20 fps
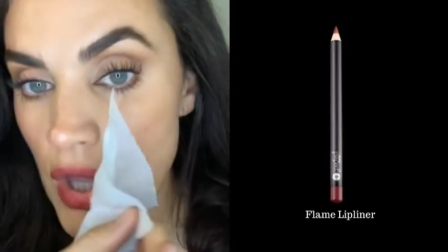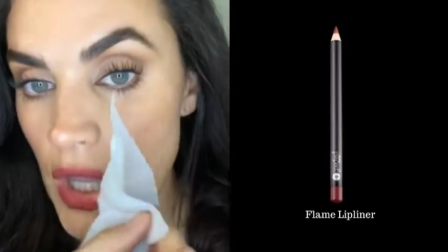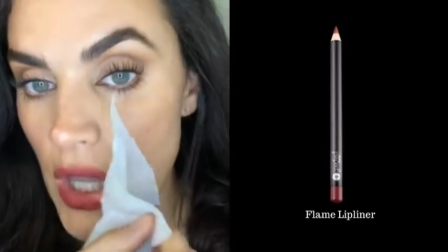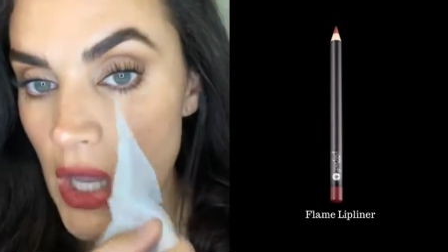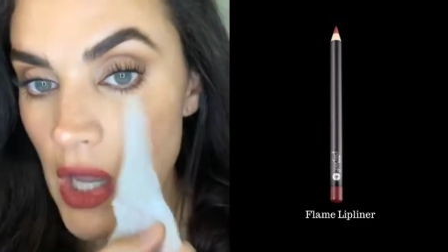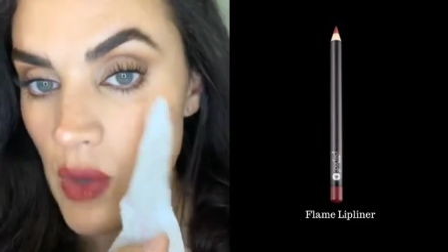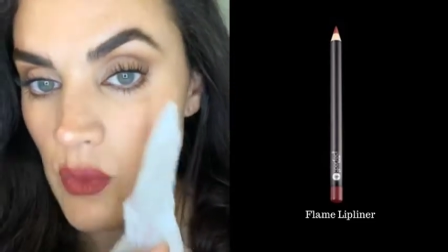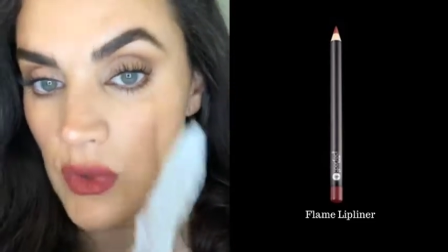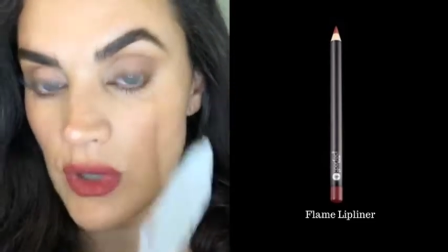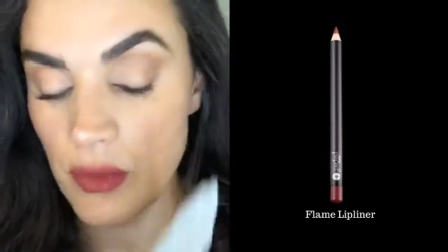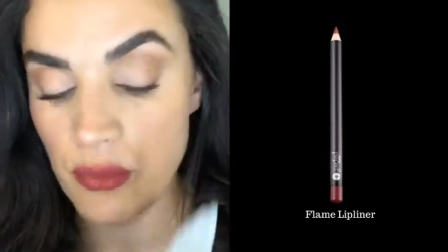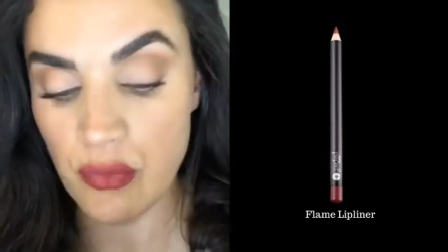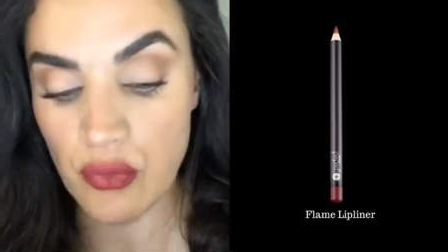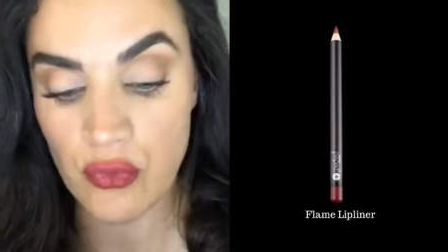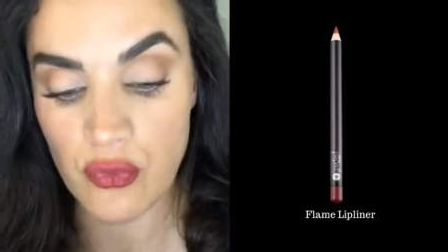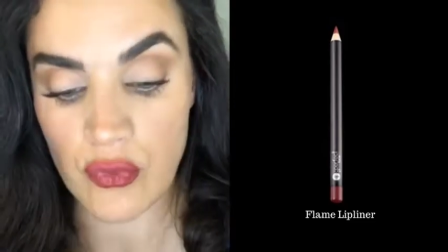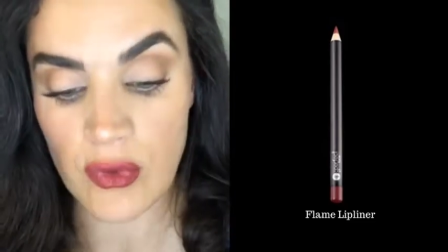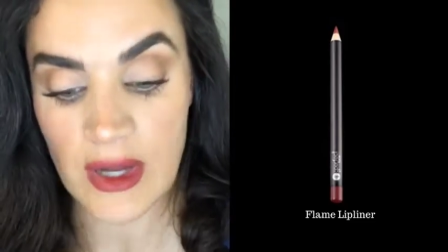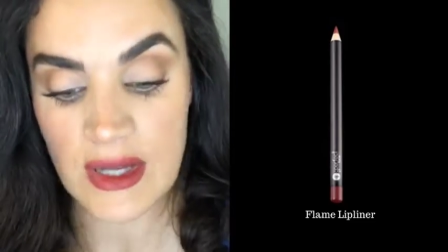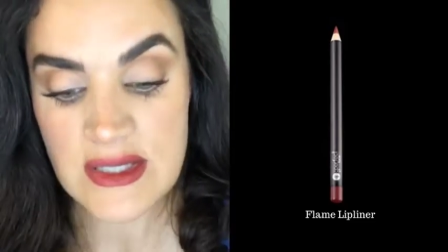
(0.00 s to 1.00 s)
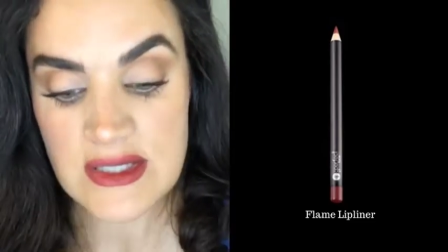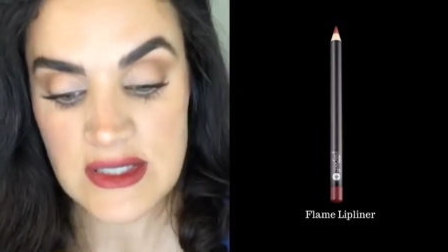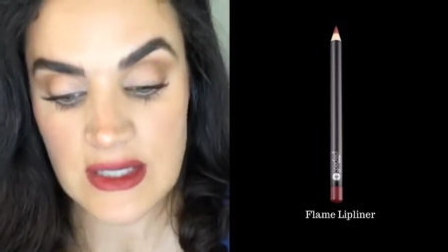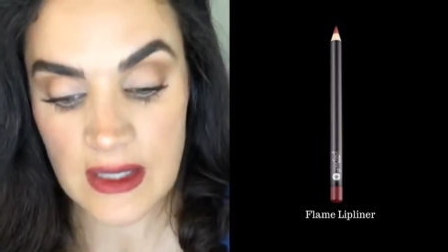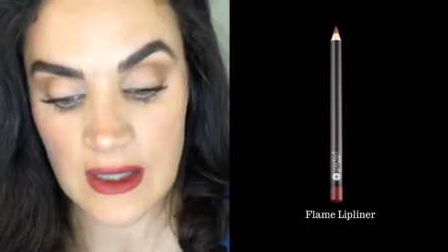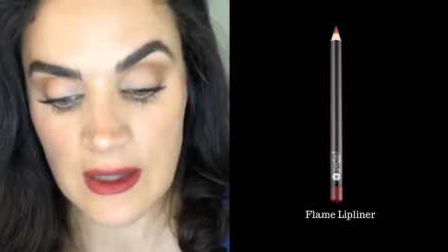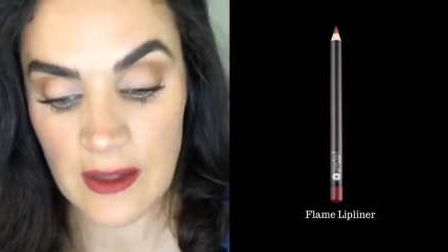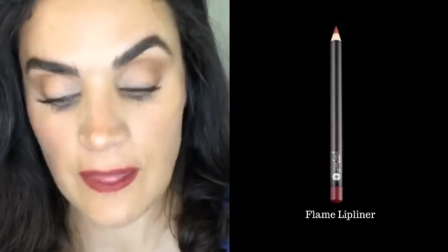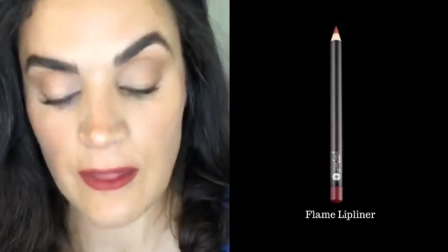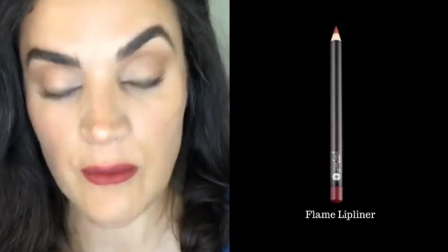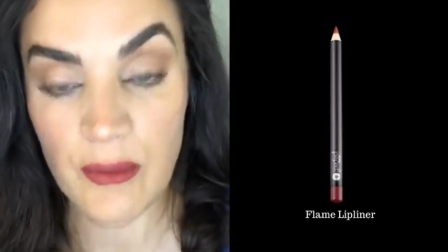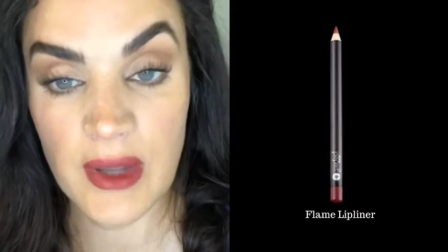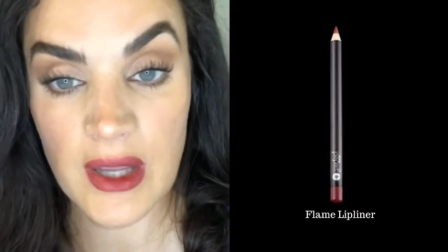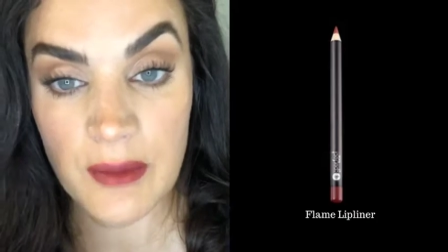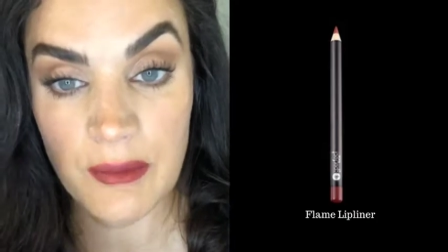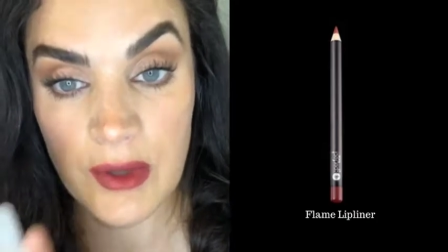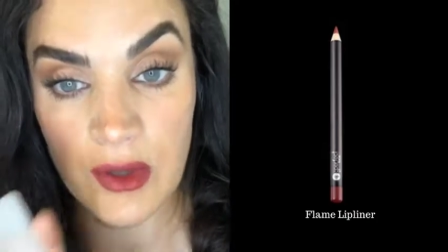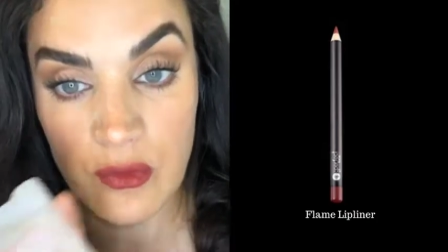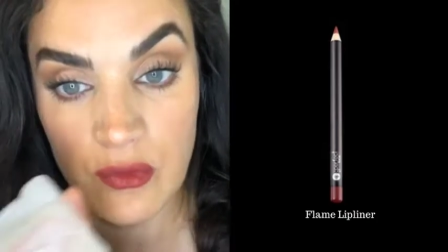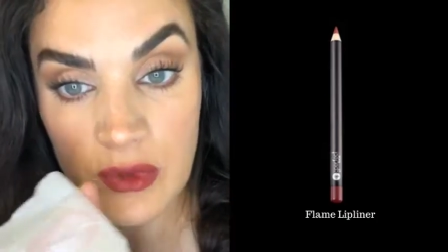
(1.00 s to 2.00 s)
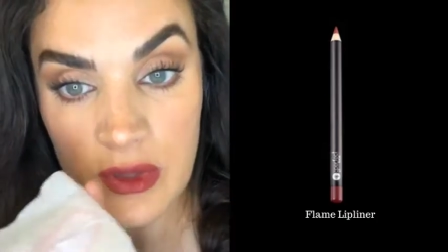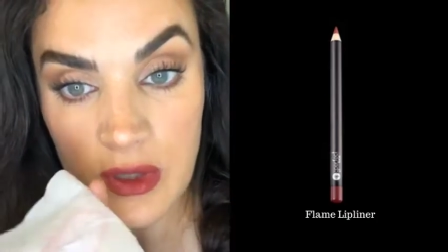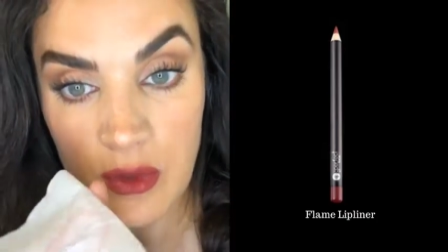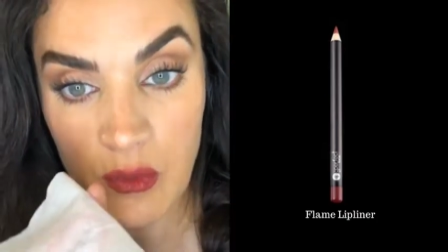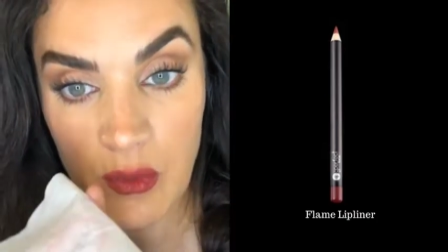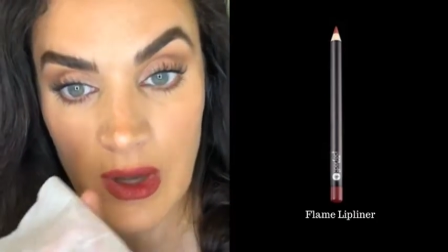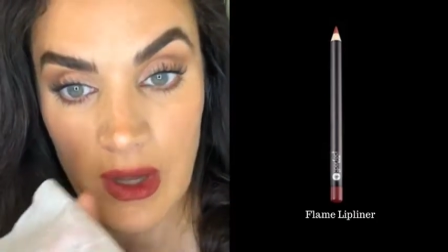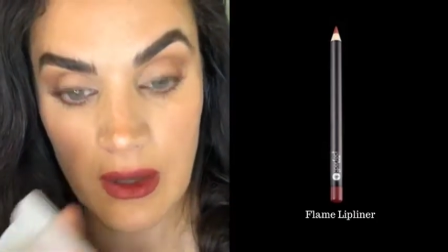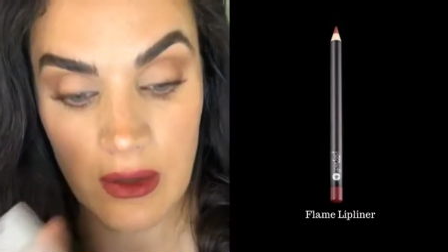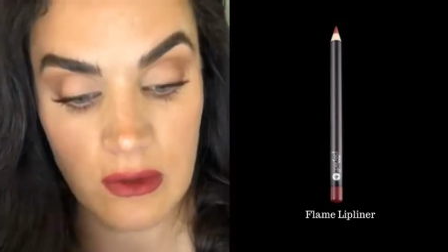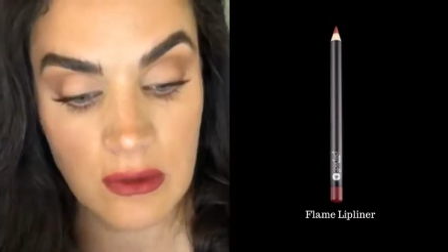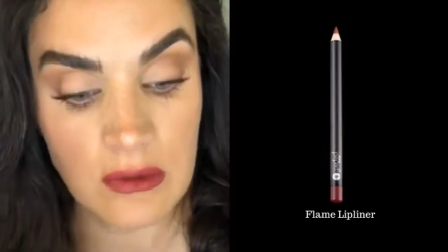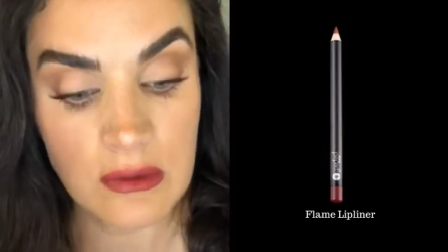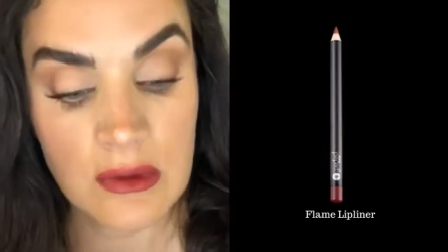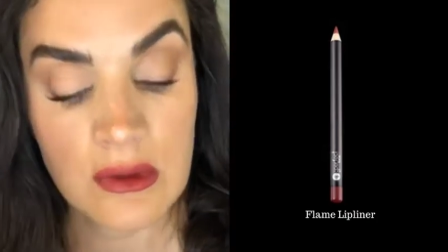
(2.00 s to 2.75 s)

I want to press in the pigment really well.